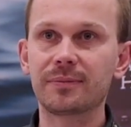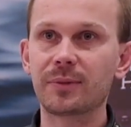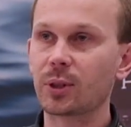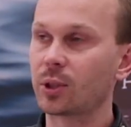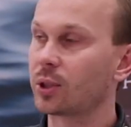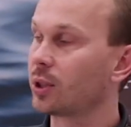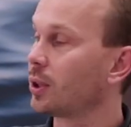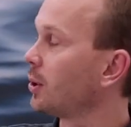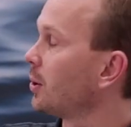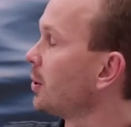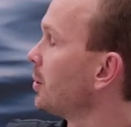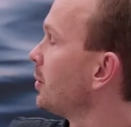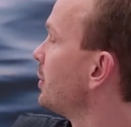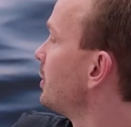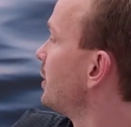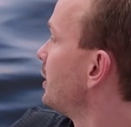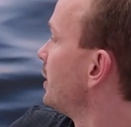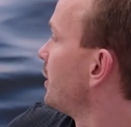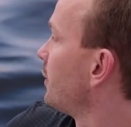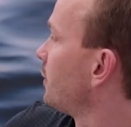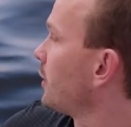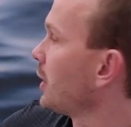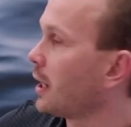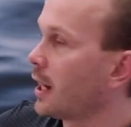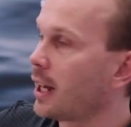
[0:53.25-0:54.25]
So
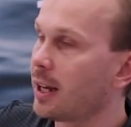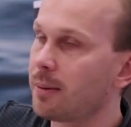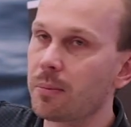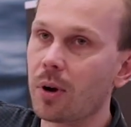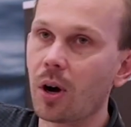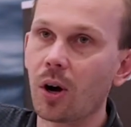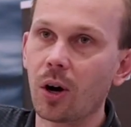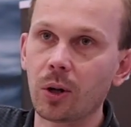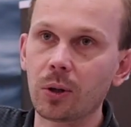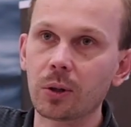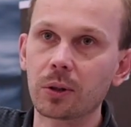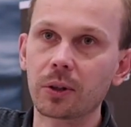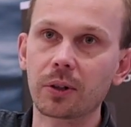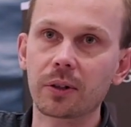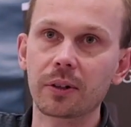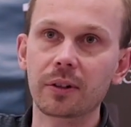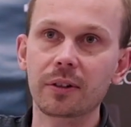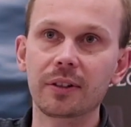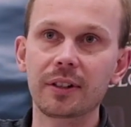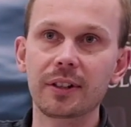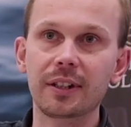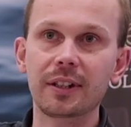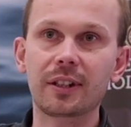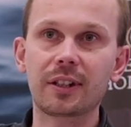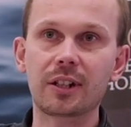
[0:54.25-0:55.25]
the name
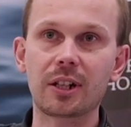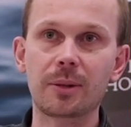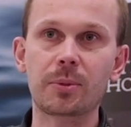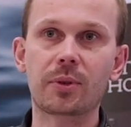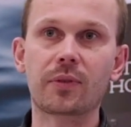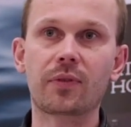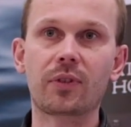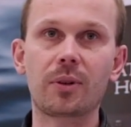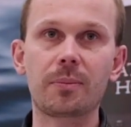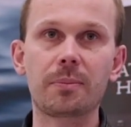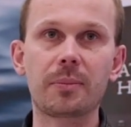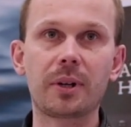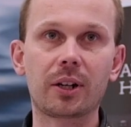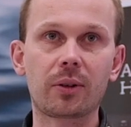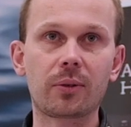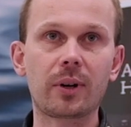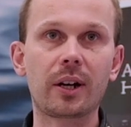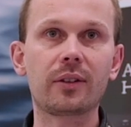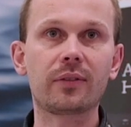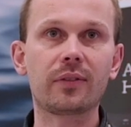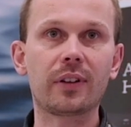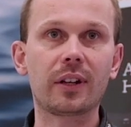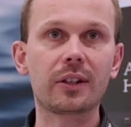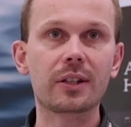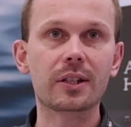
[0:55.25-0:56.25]
Holgur comes from my
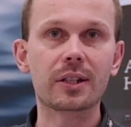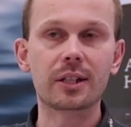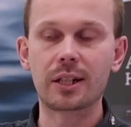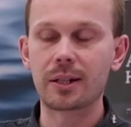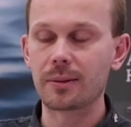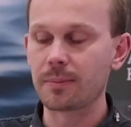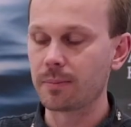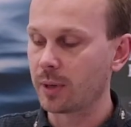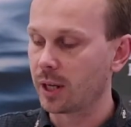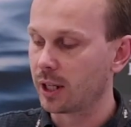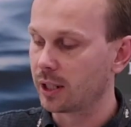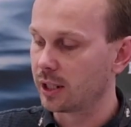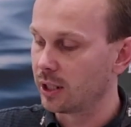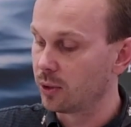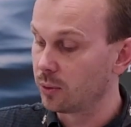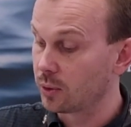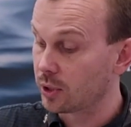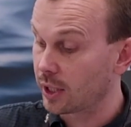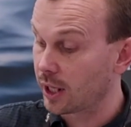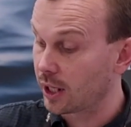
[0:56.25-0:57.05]
grandfather's name, and he was